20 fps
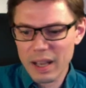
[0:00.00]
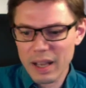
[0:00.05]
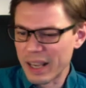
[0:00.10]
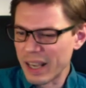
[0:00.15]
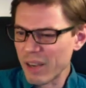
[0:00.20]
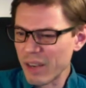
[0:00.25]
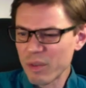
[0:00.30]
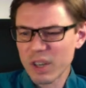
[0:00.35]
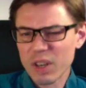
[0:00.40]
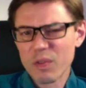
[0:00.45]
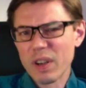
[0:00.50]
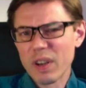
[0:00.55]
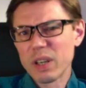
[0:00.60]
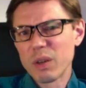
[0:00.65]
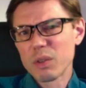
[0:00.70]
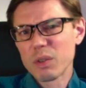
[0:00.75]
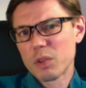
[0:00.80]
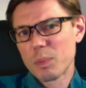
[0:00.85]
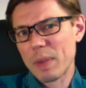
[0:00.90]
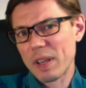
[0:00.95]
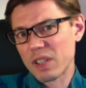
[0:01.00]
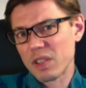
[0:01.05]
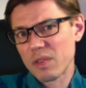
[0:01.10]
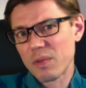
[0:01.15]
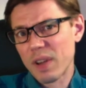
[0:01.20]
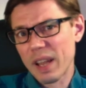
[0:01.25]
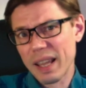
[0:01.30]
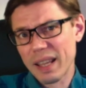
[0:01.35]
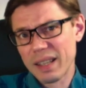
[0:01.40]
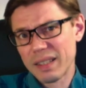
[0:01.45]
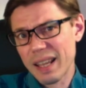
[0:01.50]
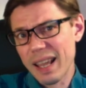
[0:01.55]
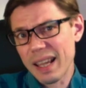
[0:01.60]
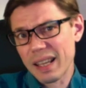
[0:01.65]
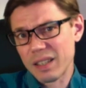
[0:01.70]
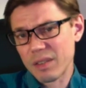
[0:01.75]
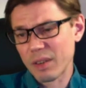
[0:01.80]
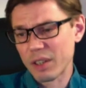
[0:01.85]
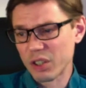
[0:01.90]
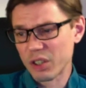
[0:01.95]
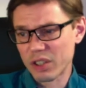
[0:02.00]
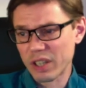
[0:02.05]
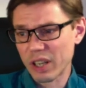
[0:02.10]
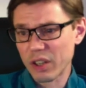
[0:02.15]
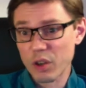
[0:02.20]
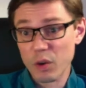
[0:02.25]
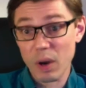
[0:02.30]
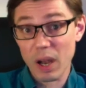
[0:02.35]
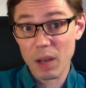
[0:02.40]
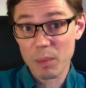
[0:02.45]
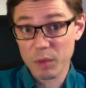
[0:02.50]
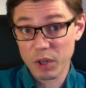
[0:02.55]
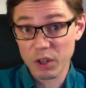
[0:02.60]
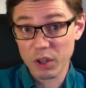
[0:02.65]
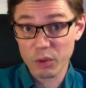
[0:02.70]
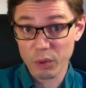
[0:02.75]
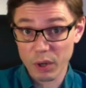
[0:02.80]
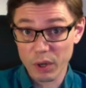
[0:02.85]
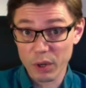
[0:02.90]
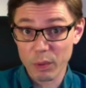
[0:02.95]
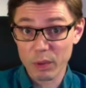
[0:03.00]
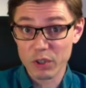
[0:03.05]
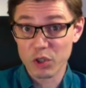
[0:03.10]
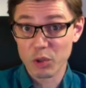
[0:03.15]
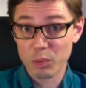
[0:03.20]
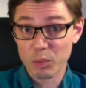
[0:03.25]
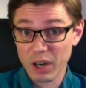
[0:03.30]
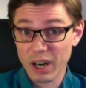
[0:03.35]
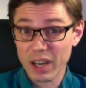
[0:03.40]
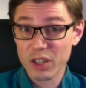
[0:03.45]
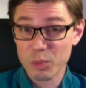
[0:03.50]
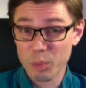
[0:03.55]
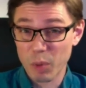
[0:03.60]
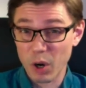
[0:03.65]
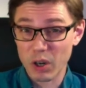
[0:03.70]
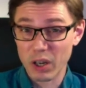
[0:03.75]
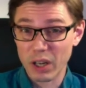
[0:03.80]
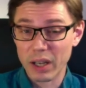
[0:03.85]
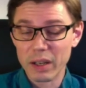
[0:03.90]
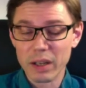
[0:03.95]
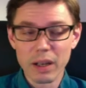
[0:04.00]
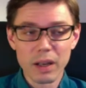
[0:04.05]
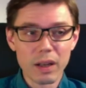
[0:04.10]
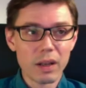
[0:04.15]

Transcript: Even if I don't specify a date, if I just tell you I'm going to throw you a surprise party,